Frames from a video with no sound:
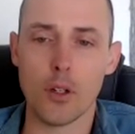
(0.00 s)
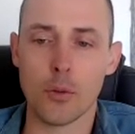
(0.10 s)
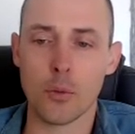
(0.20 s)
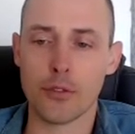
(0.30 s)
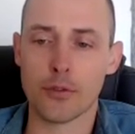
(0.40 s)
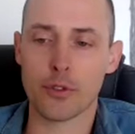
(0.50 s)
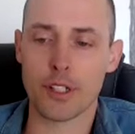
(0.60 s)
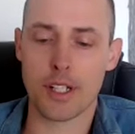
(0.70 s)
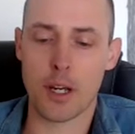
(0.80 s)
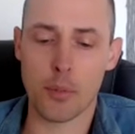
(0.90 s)
when, for
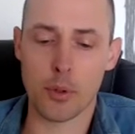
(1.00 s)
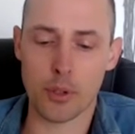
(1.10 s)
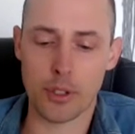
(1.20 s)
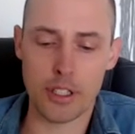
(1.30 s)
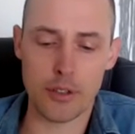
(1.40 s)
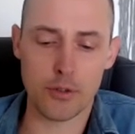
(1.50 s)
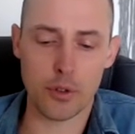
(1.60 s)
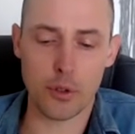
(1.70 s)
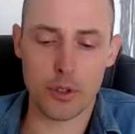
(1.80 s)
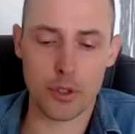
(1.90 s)
example, you
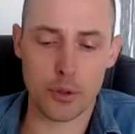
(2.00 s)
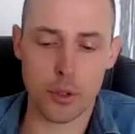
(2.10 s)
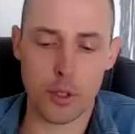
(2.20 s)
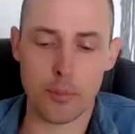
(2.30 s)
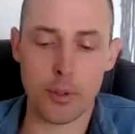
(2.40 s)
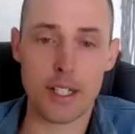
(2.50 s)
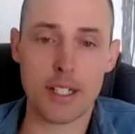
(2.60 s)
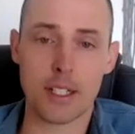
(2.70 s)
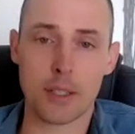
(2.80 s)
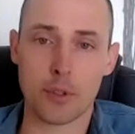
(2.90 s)
default to a
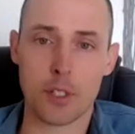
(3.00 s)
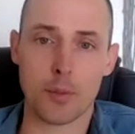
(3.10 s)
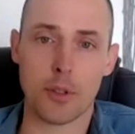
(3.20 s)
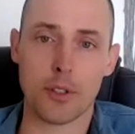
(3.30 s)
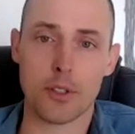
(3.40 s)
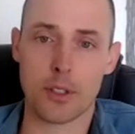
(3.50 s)
pleasing response,